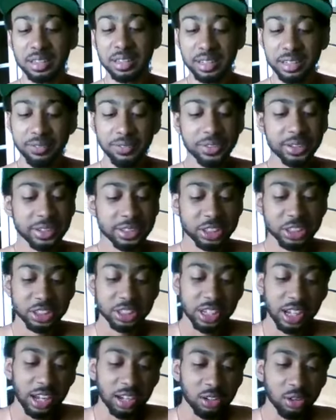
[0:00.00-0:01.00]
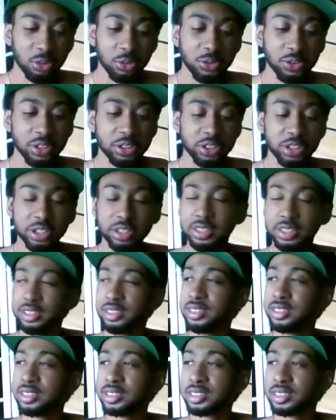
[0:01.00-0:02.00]
Living in Chicago for
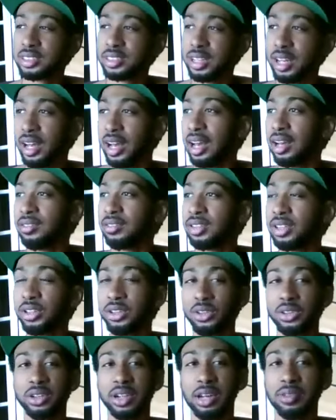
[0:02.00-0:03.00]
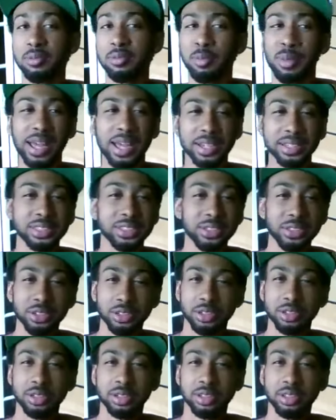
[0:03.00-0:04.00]
years, I've learned, I've
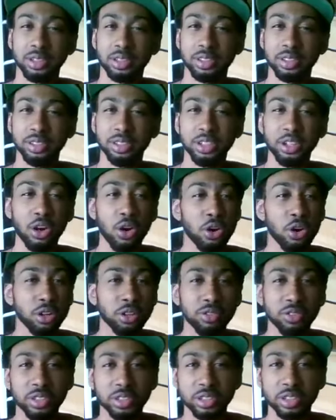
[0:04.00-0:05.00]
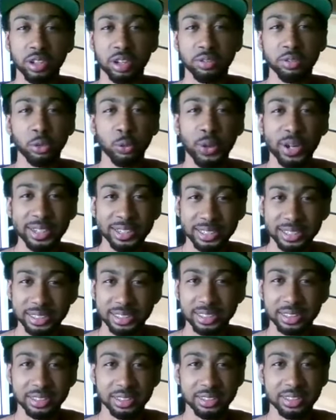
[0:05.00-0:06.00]
mastered the art of the
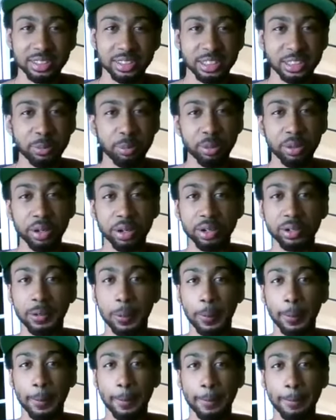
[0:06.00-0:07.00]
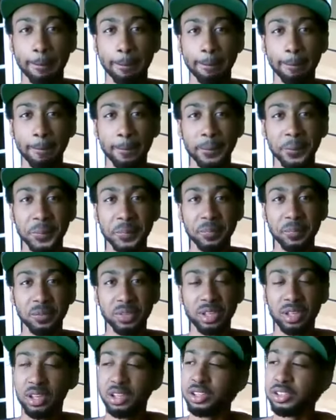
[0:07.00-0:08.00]
race, the sprint.
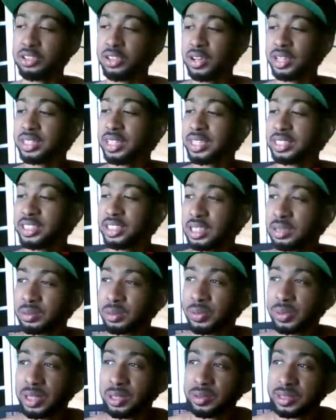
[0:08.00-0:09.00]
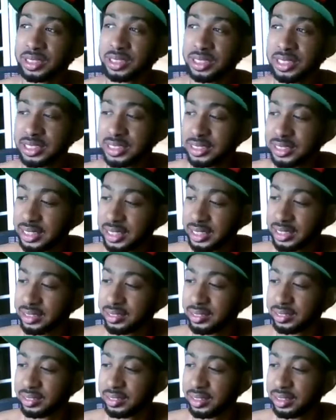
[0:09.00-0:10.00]
You know, I got jumped when I was
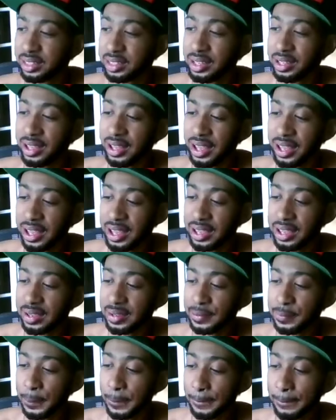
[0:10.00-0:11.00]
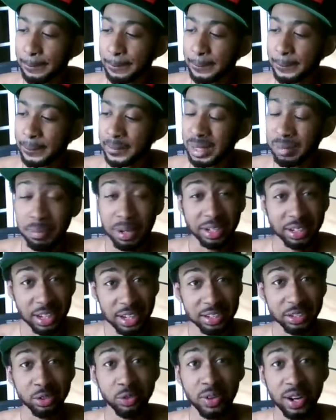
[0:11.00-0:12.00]
16, and my
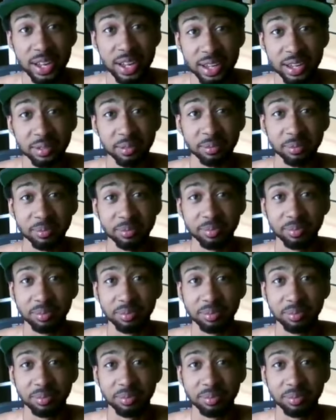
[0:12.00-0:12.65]
cousin ran.